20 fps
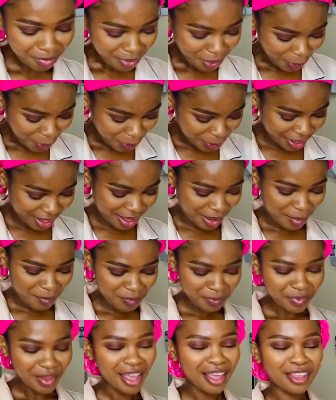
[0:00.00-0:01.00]
Okay,
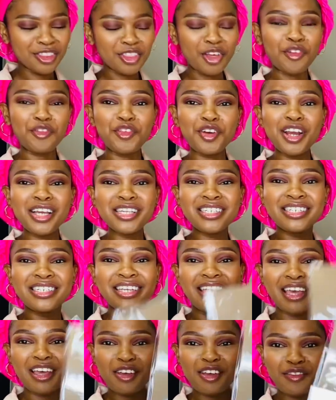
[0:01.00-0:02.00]
the first
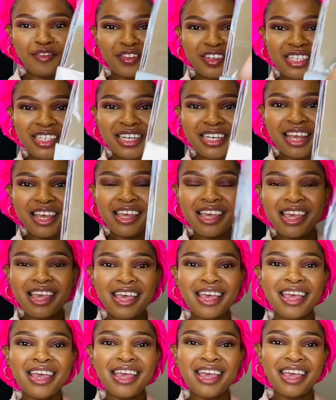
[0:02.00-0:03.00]
gift
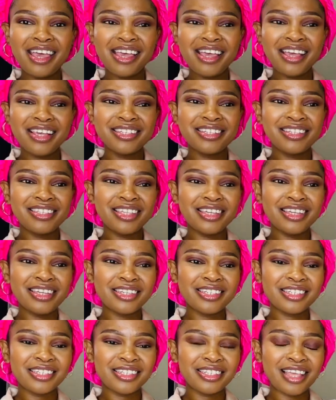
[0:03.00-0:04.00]
is this